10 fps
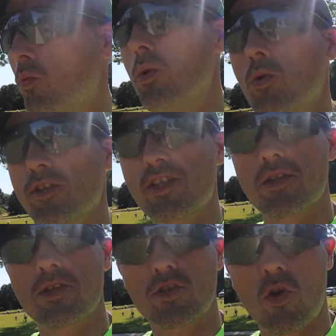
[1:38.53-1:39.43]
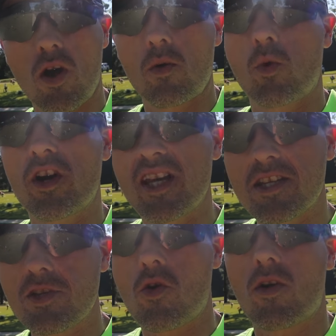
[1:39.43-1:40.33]
we will start where he
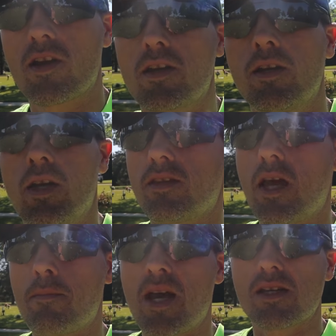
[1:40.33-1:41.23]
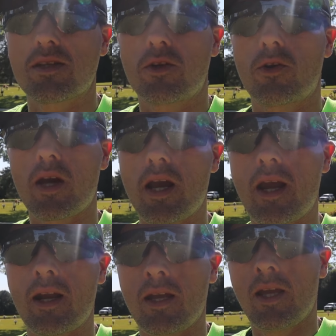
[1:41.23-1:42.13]
started that massacre
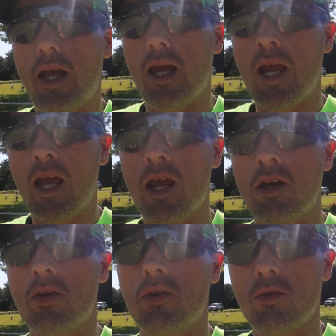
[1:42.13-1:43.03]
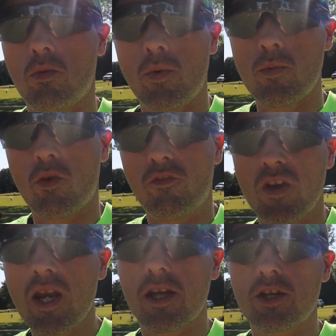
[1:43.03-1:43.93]
at, and we will
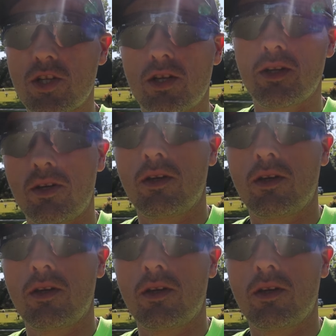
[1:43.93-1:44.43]
finish